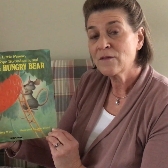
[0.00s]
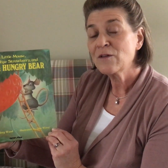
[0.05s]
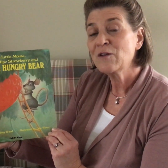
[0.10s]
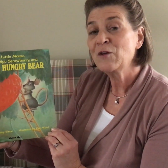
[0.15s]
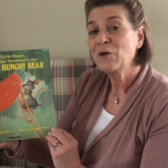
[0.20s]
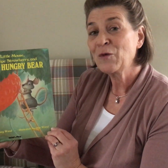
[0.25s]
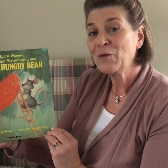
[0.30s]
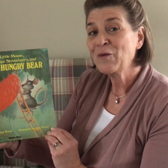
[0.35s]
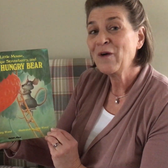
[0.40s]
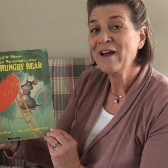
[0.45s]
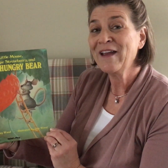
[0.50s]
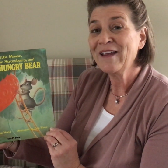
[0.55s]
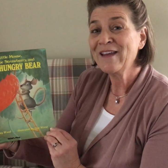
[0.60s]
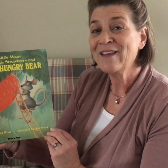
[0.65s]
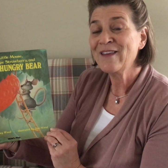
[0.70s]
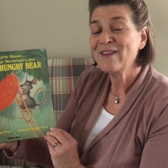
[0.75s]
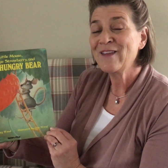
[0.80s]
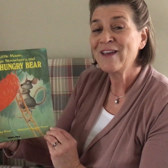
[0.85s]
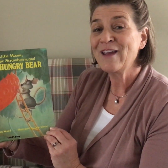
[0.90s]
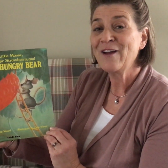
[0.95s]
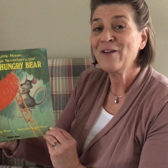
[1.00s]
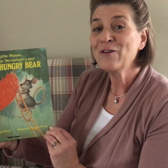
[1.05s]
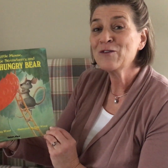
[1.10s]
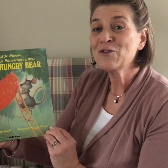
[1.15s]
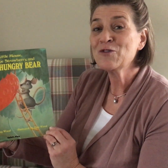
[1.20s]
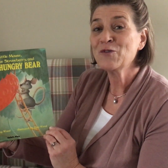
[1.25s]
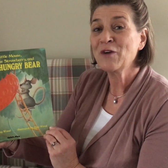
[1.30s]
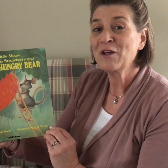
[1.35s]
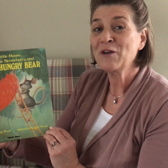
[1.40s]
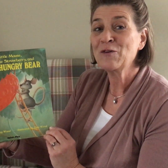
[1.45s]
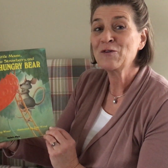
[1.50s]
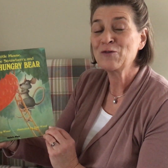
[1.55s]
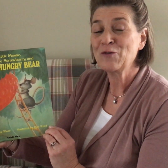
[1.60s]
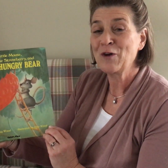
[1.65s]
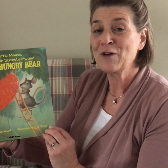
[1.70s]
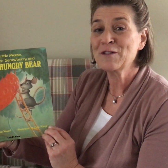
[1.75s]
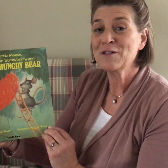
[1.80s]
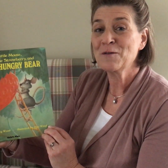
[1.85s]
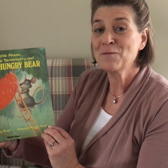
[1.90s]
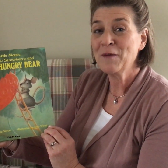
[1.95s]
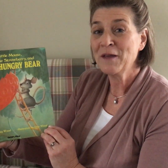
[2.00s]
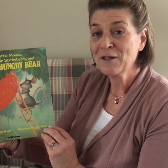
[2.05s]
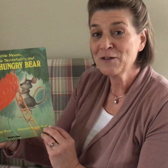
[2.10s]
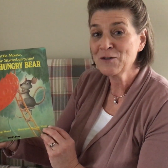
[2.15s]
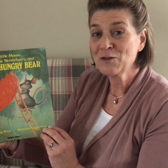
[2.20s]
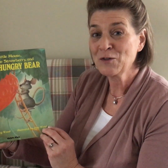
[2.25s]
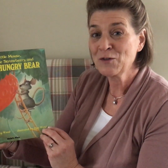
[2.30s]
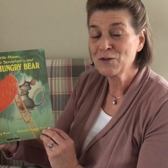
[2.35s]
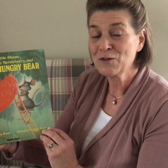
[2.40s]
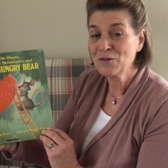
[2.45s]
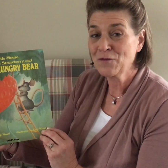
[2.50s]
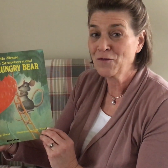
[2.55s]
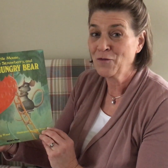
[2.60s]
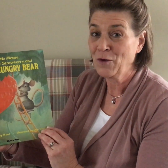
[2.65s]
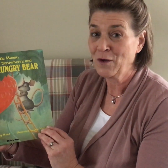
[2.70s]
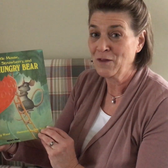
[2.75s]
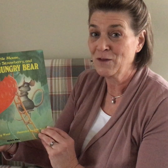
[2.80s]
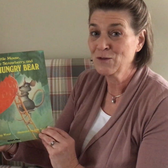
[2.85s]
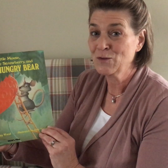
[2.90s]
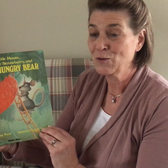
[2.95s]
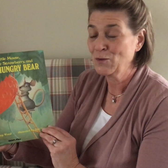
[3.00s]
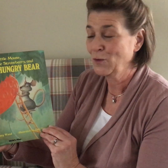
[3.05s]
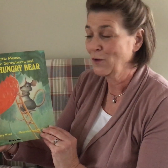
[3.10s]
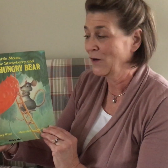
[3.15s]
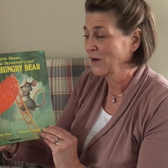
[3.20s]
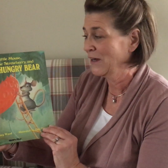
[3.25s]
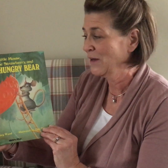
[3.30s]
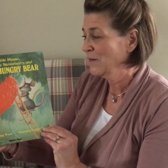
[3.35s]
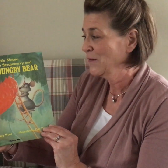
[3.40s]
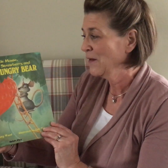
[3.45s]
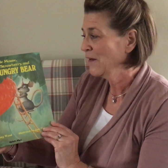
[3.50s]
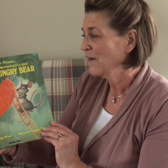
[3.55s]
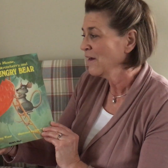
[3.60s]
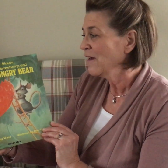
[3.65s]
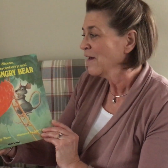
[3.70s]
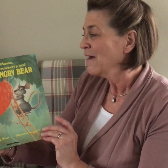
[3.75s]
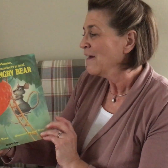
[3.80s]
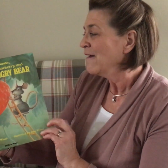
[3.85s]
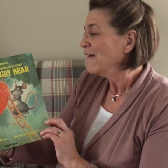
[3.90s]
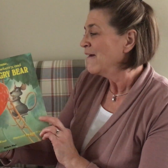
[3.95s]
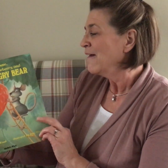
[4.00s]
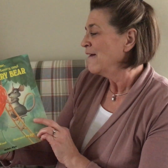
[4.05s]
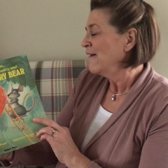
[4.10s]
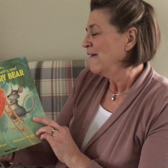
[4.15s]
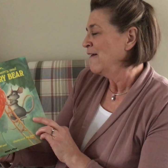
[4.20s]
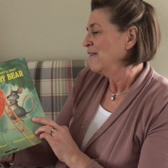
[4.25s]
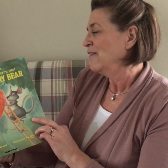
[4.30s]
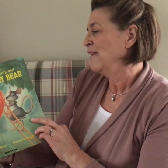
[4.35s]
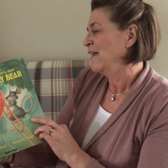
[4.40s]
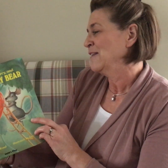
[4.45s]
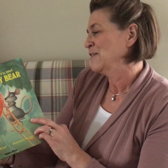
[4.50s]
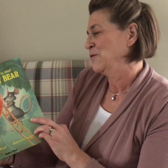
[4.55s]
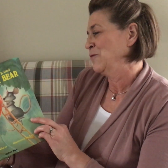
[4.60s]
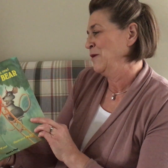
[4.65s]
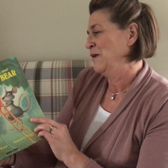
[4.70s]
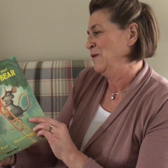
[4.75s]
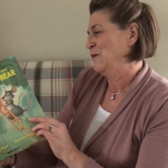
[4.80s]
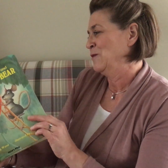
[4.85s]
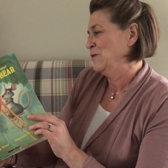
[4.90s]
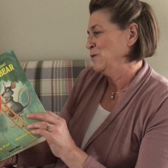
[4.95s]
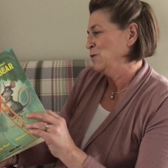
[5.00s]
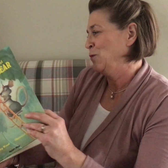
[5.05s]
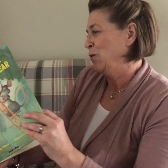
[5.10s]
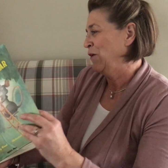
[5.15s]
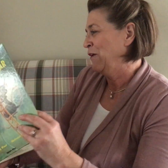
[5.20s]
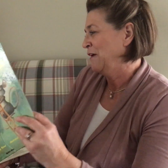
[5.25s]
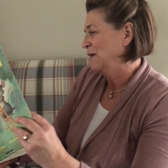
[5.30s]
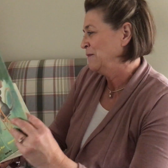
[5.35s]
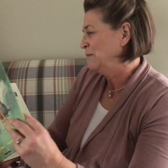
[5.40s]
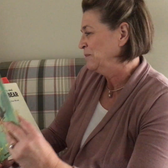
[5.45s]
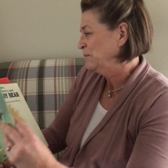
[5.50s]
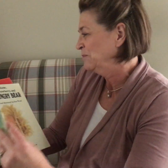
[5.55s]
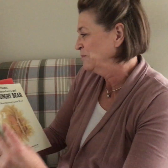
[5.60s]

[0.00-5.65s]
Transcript: You're right. The illustrator draws the pictures for the story. Let's read the story.